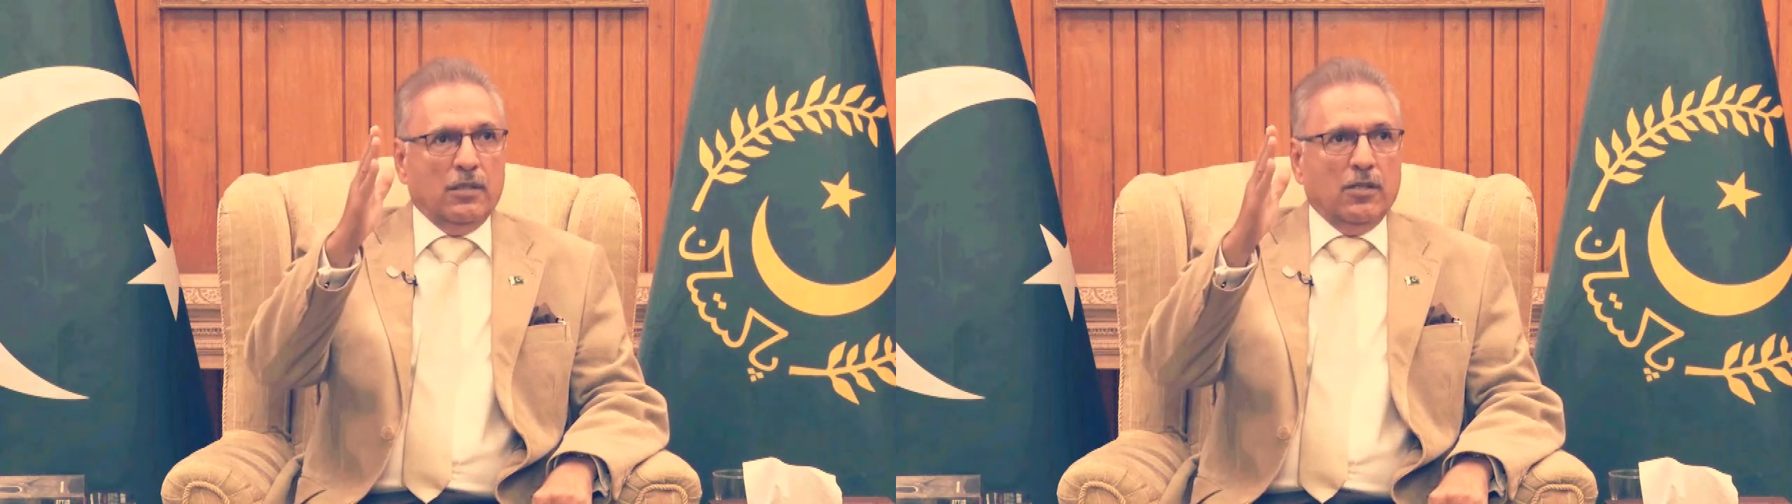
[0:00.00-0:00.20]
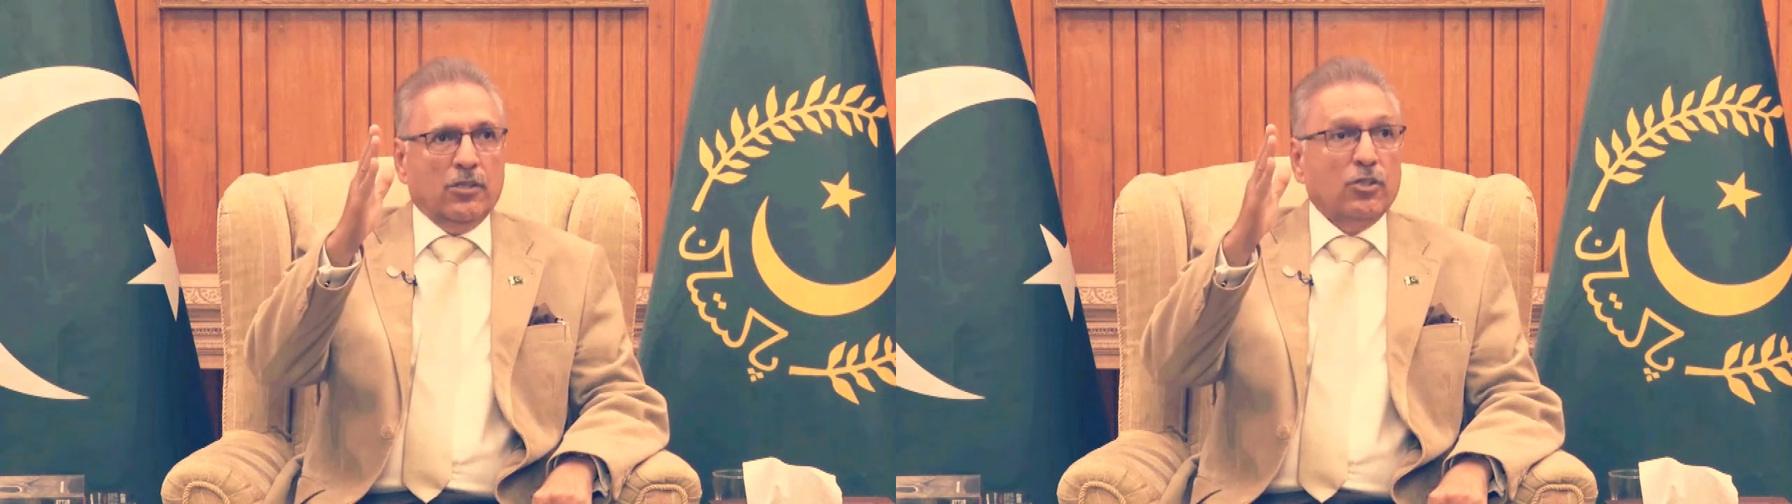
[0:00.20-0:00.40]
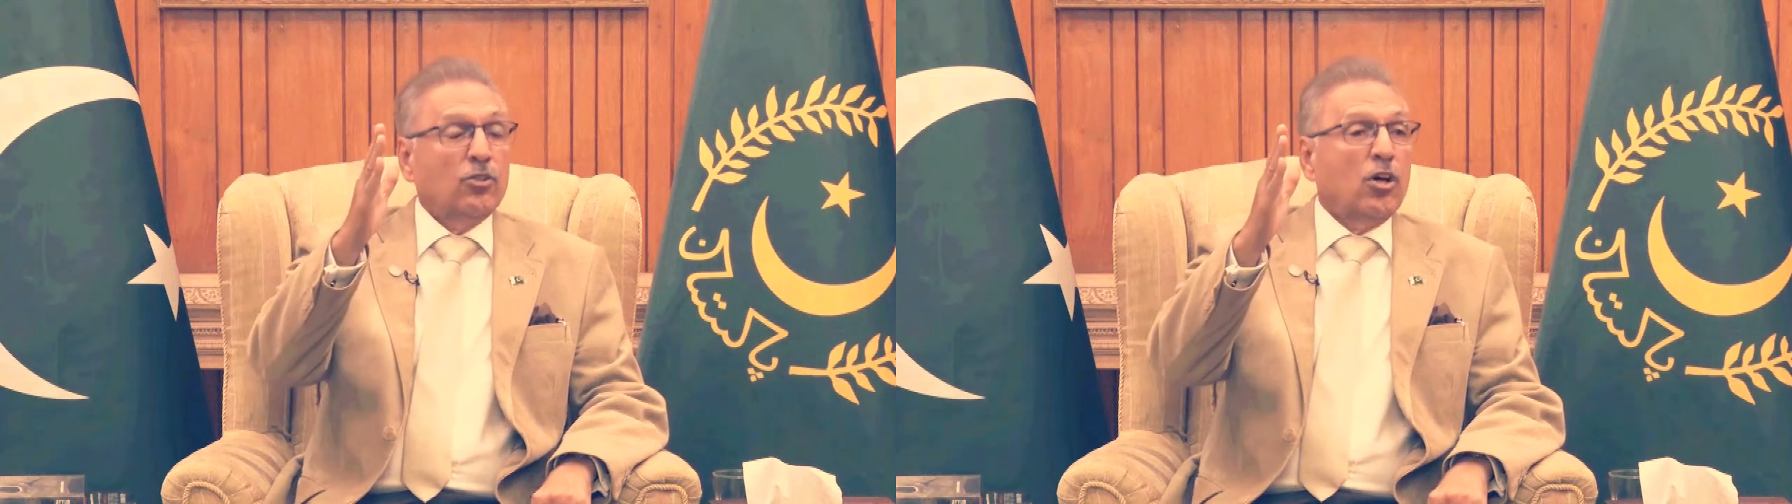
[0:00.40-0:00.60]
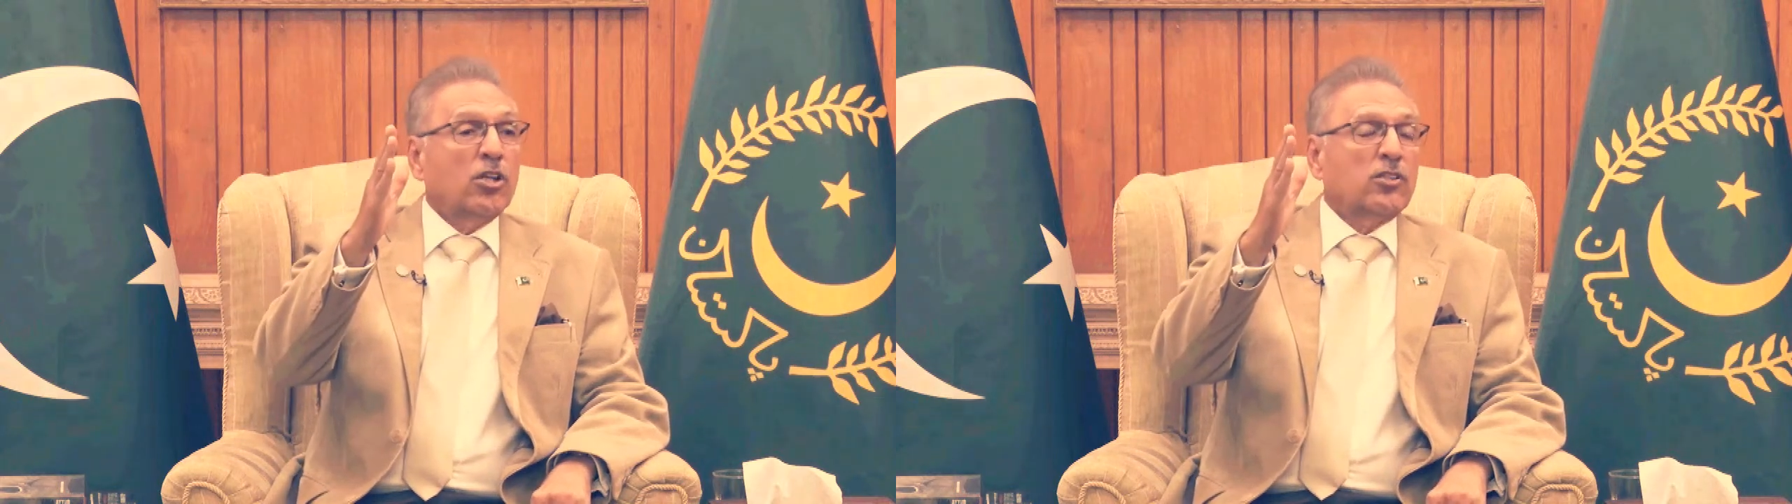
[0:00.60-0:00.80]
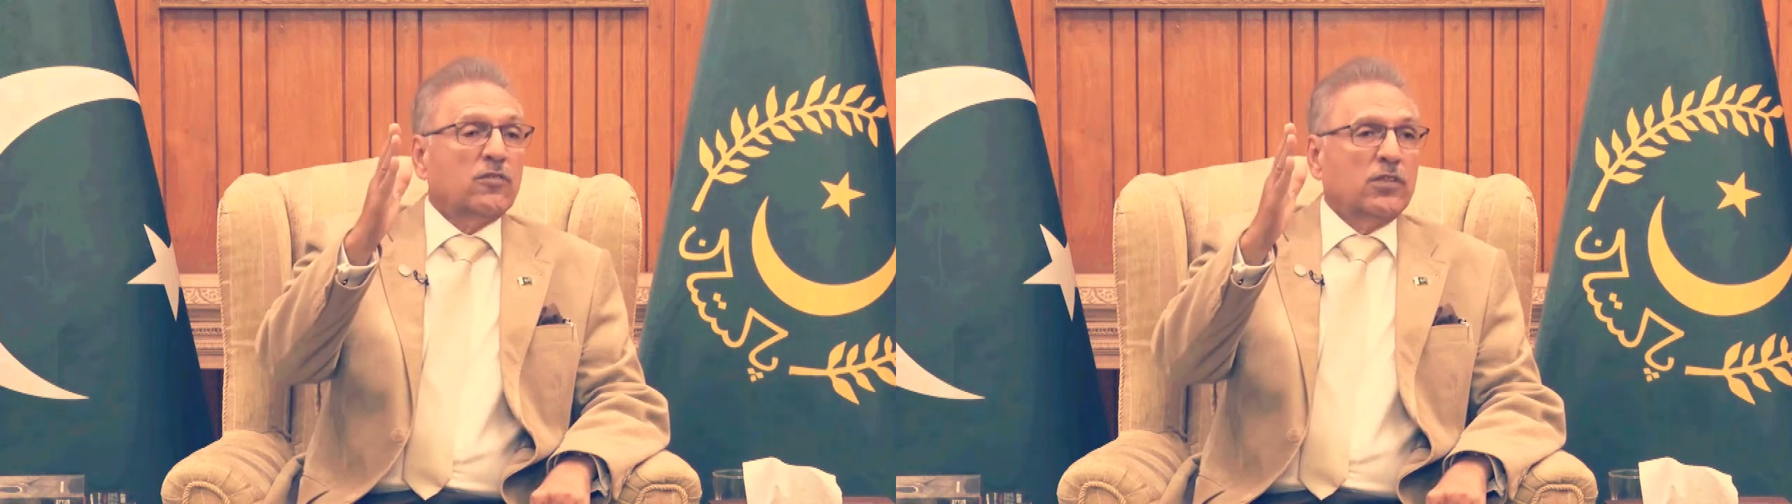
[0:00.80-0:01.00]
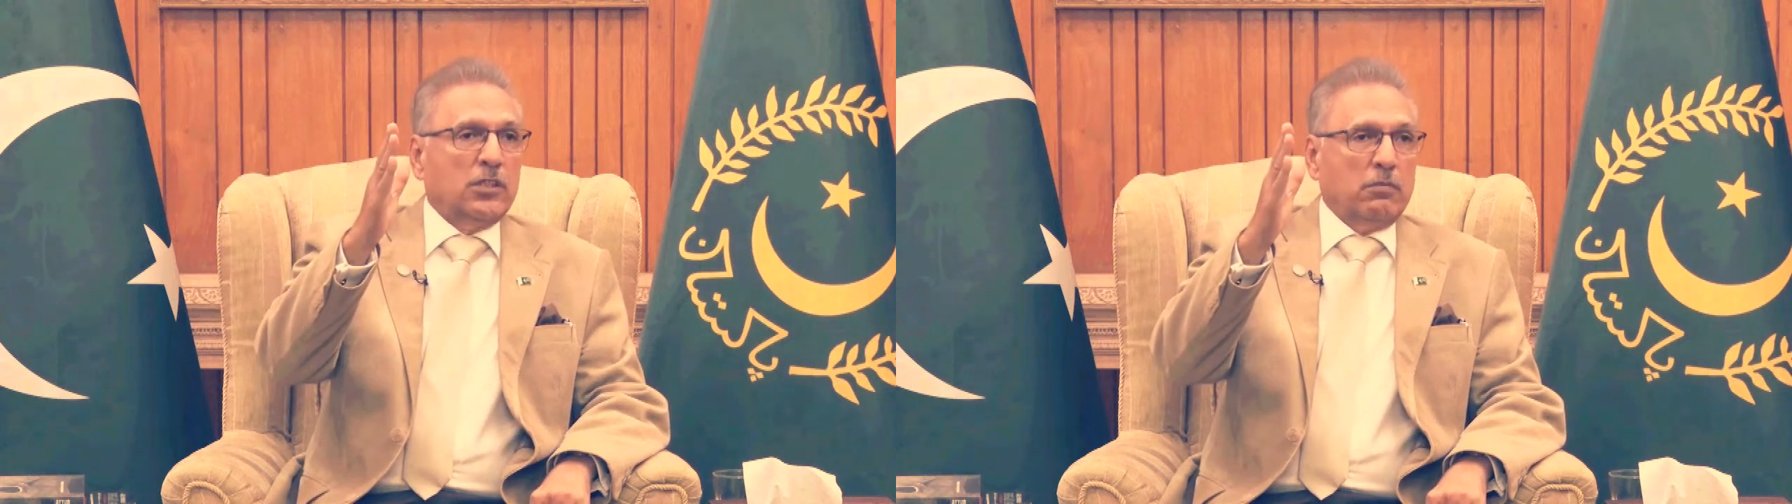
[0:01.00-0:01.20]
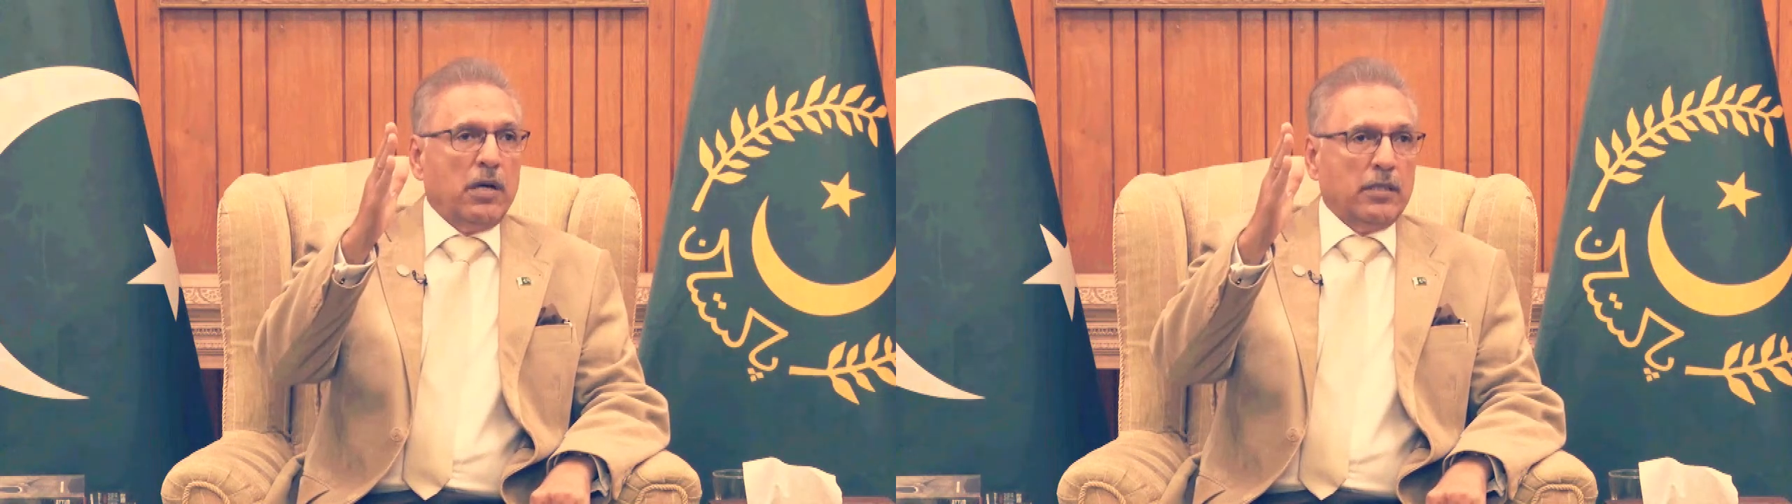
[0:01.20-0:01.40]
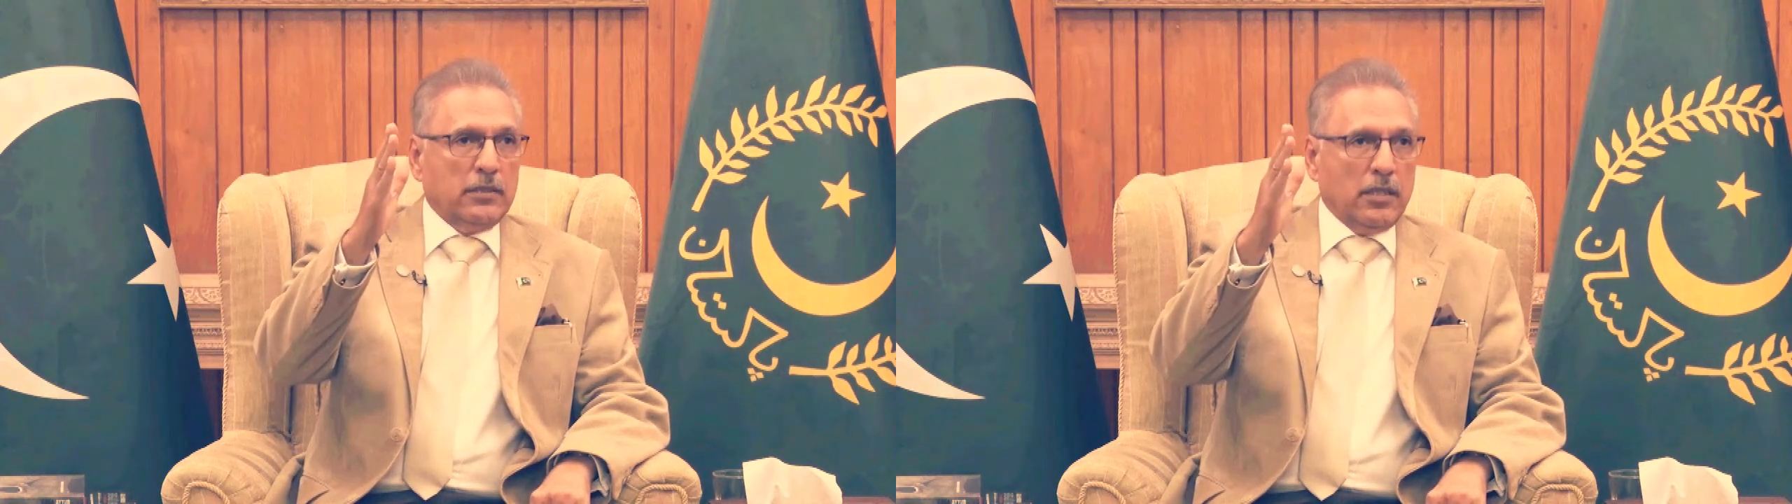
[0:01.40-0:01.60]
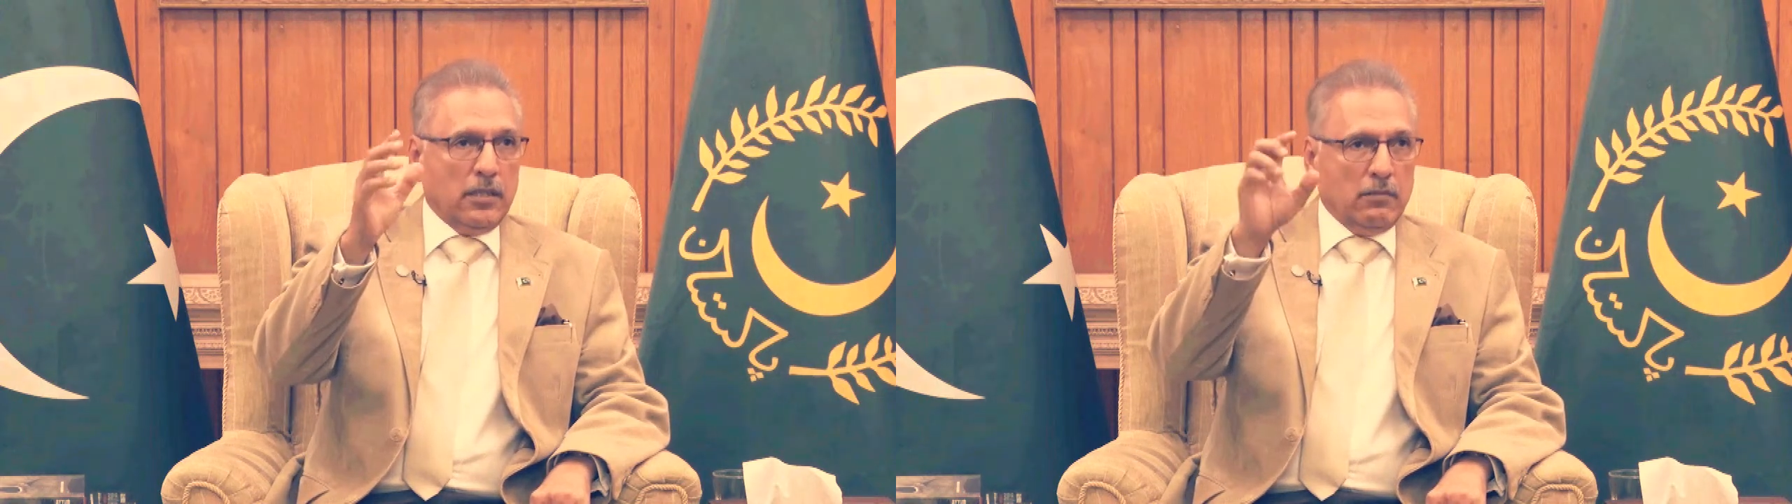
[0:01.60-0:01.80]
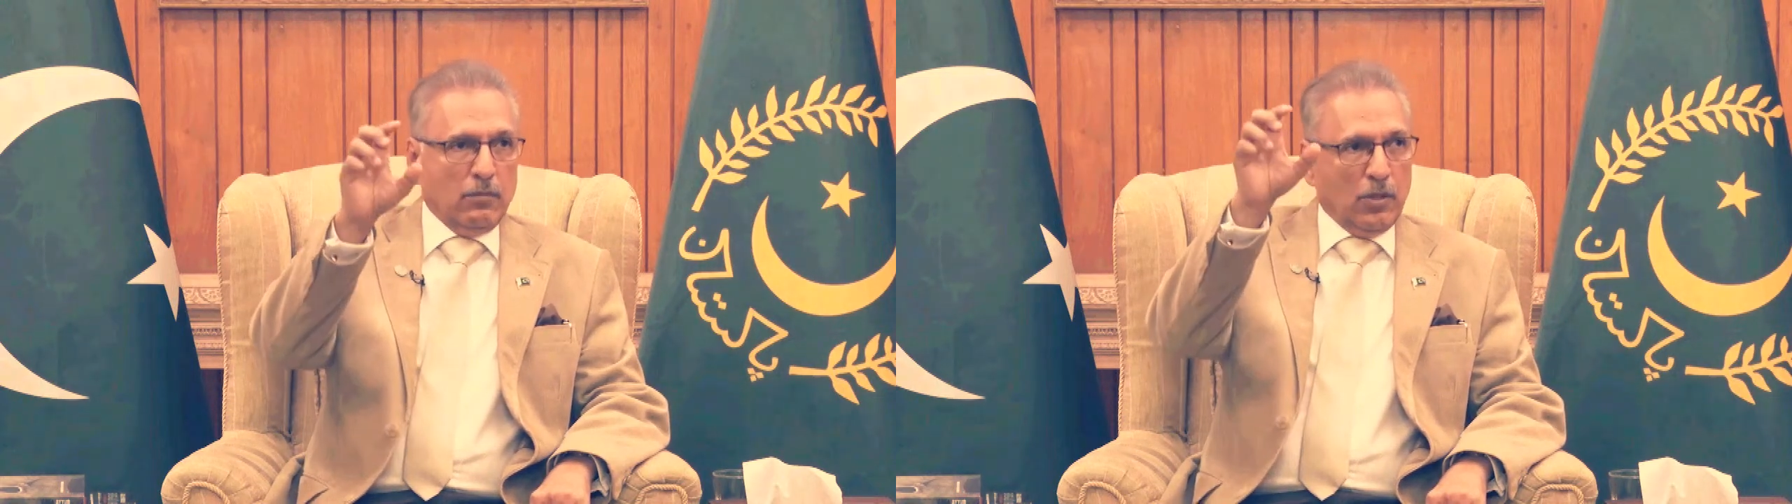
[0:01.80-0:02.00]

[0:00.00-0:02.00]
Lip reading: on the north of East Pakistan, yes,